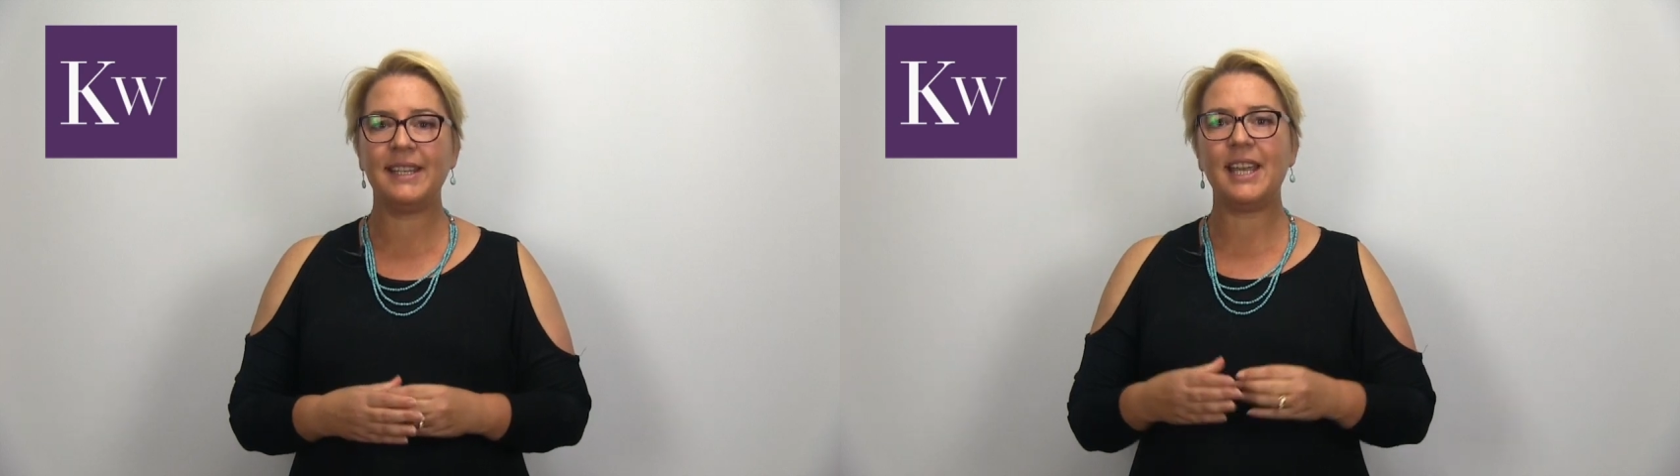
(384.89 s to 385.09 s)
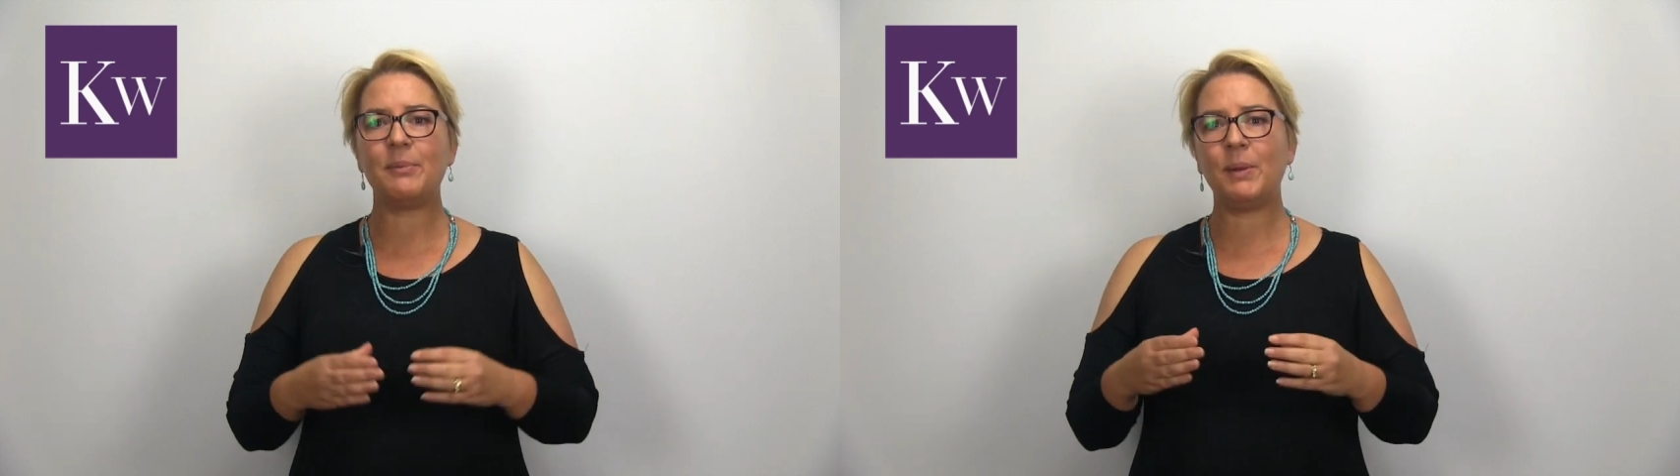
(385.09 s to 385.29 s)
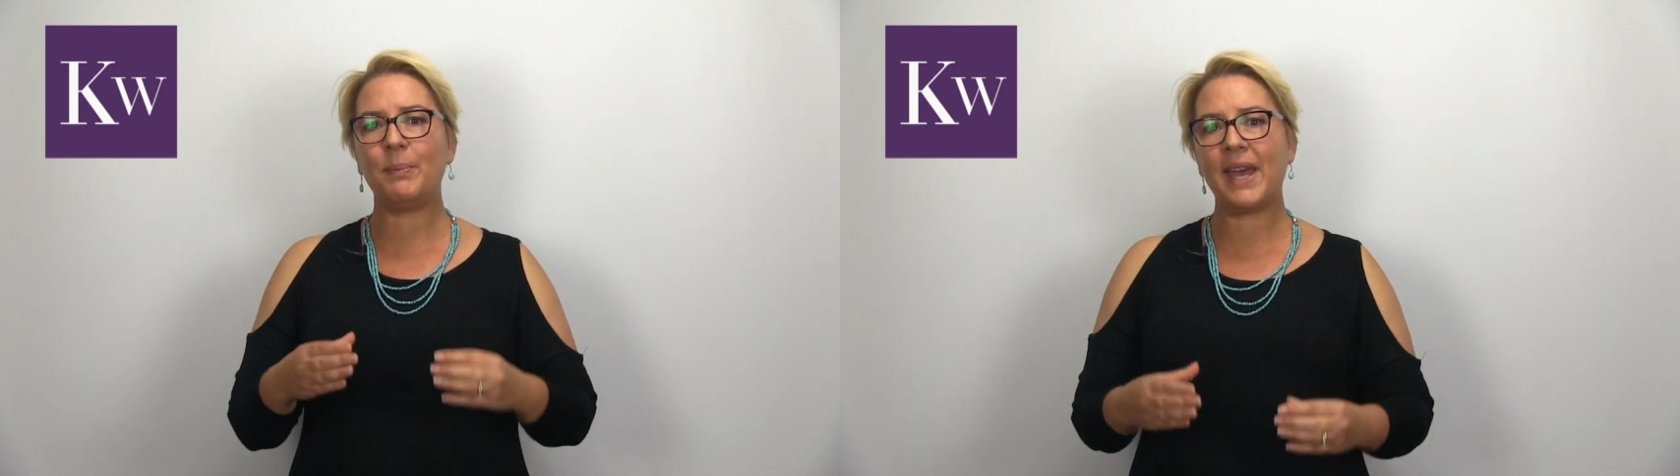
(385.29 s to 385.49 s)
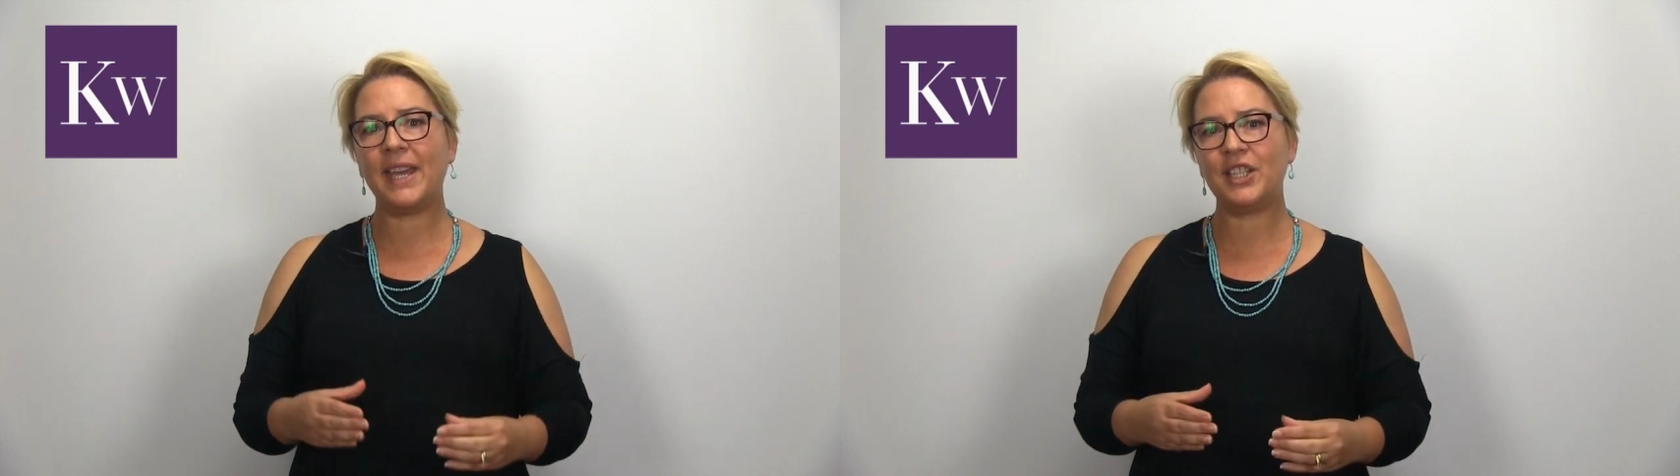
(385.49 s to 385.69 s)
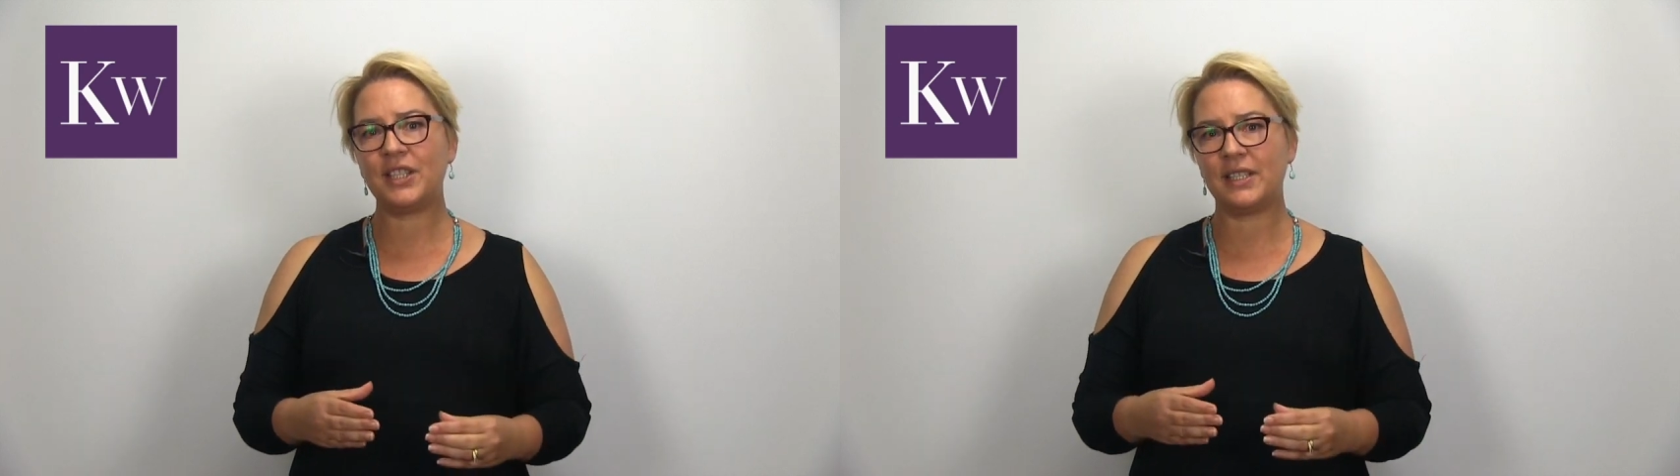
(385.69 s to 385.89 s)
and be
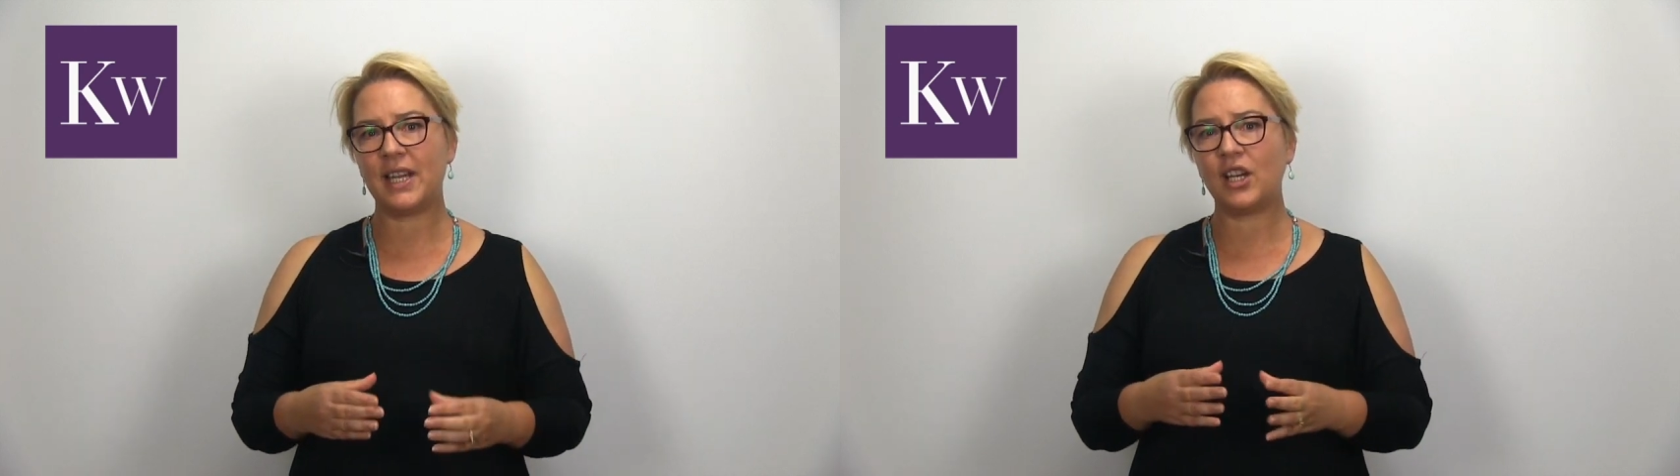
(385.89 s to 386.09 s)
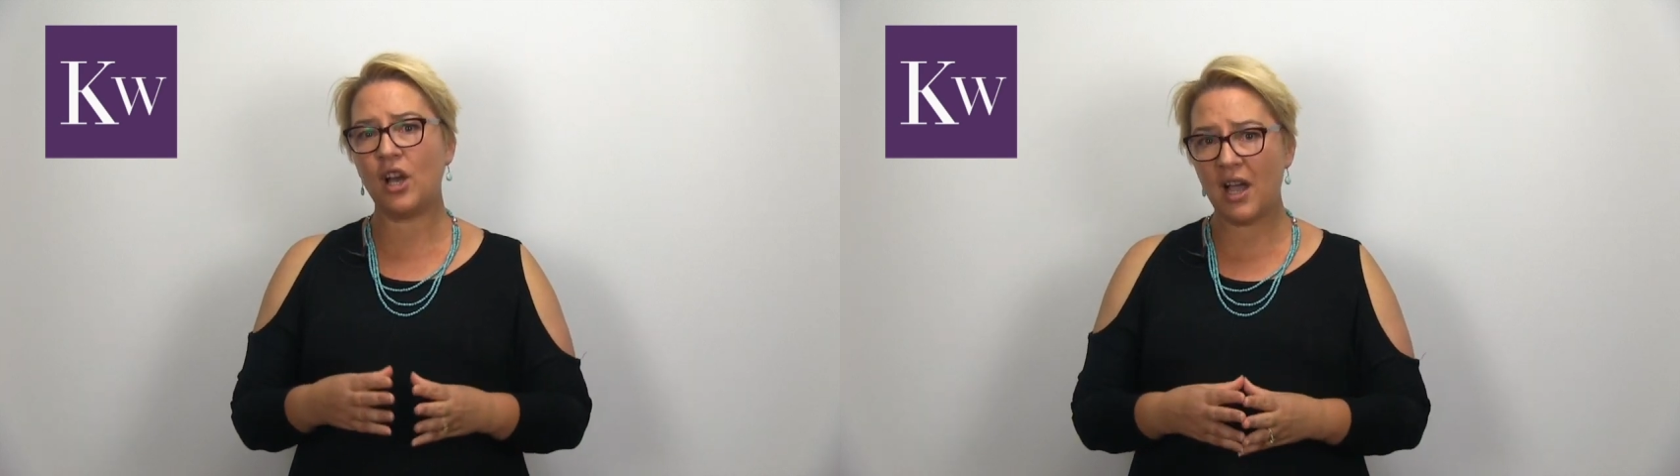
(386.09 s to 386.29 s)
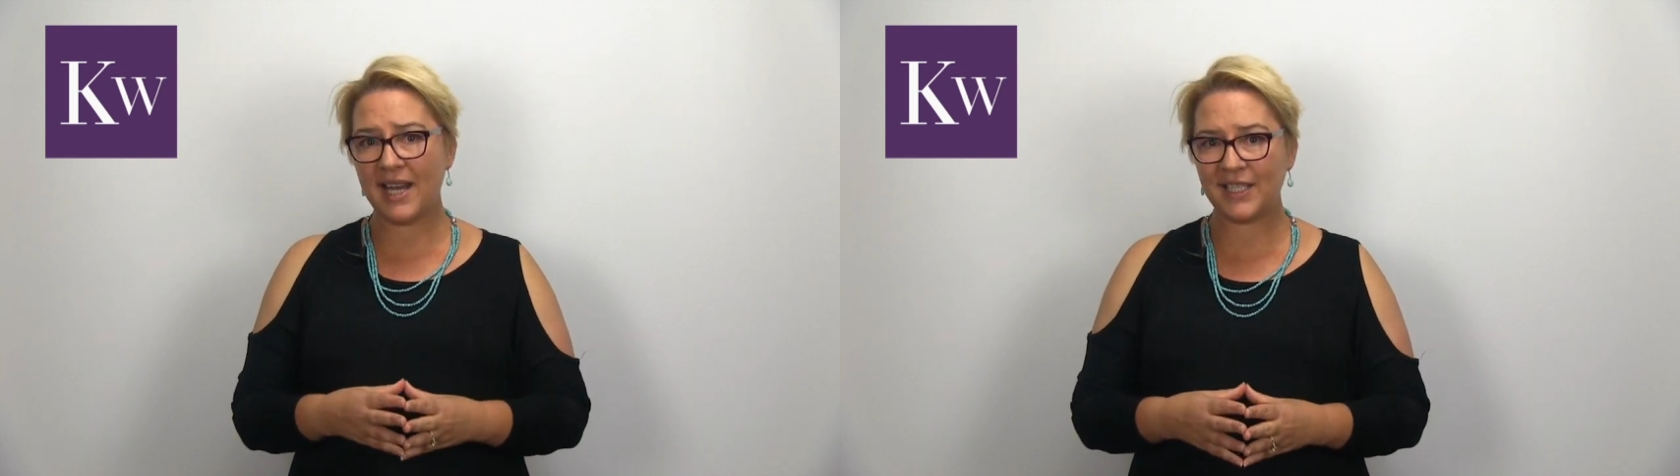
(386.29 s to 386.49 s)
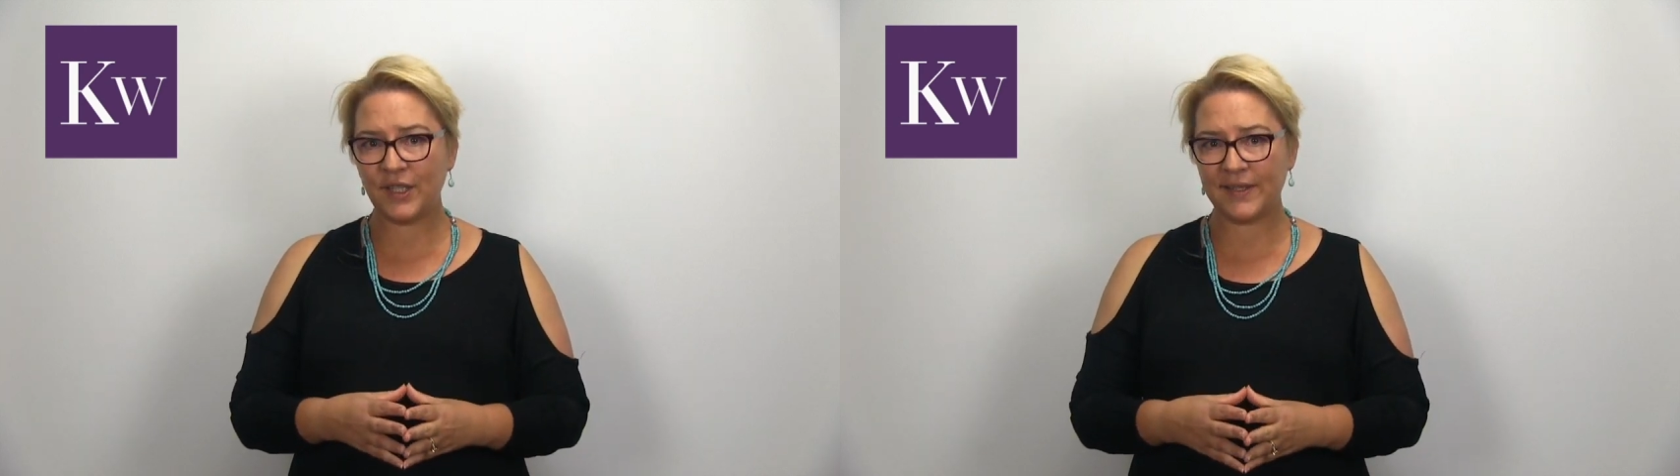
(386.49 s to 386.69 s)
patient and kind to